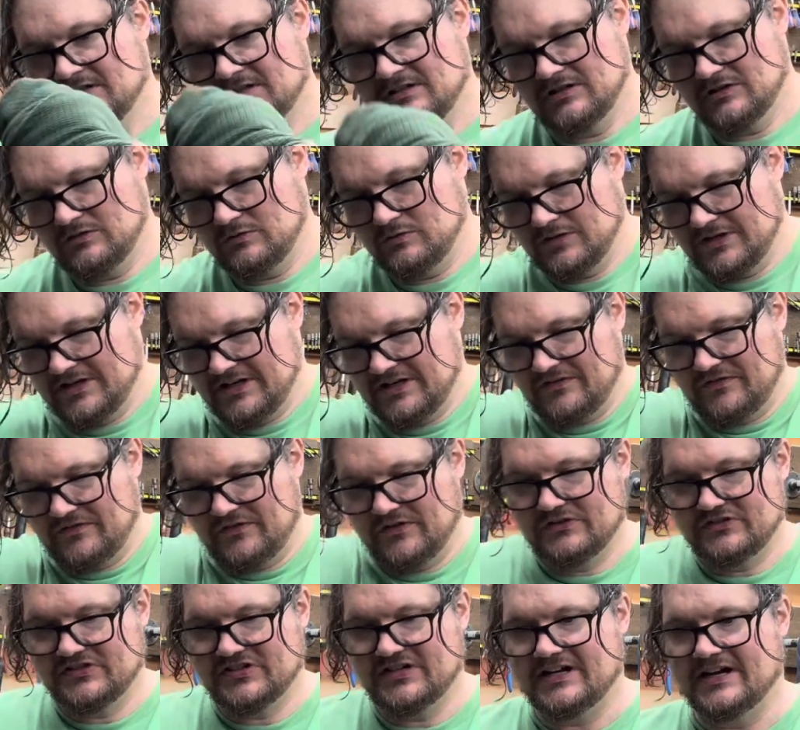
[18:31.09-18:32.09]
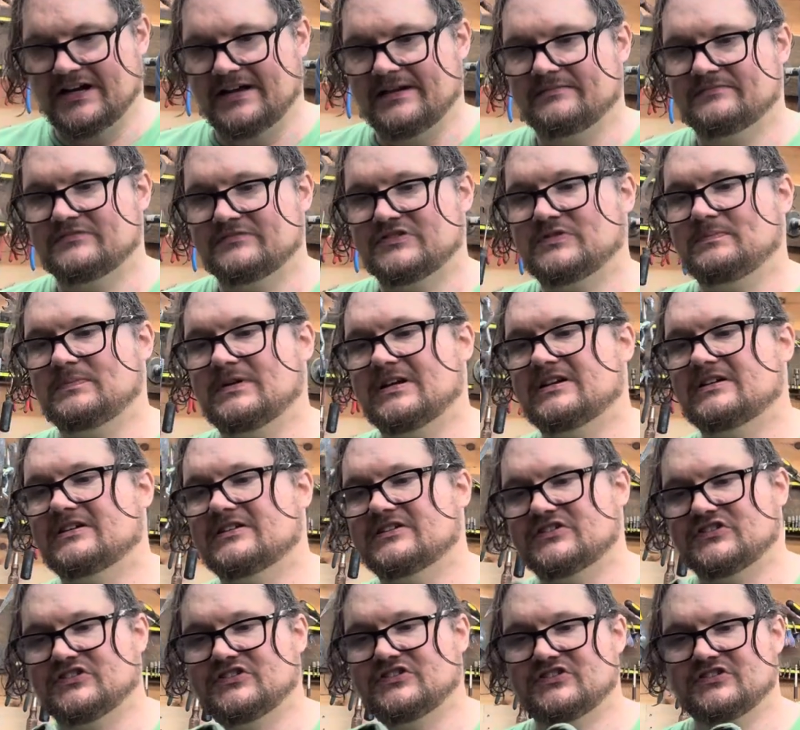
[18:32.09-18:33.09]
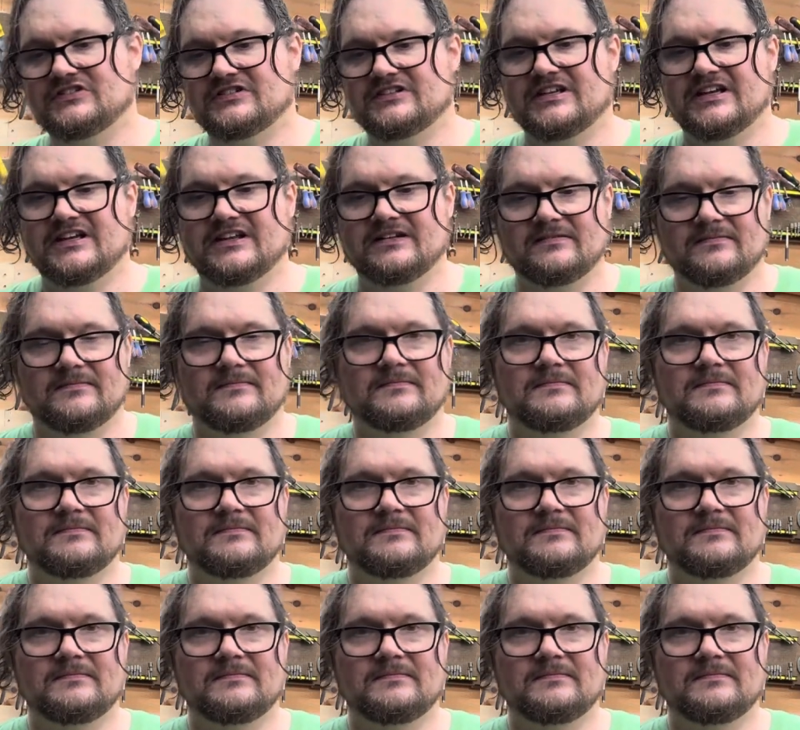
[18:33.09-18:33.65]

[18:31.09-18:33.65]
quite a few times because it,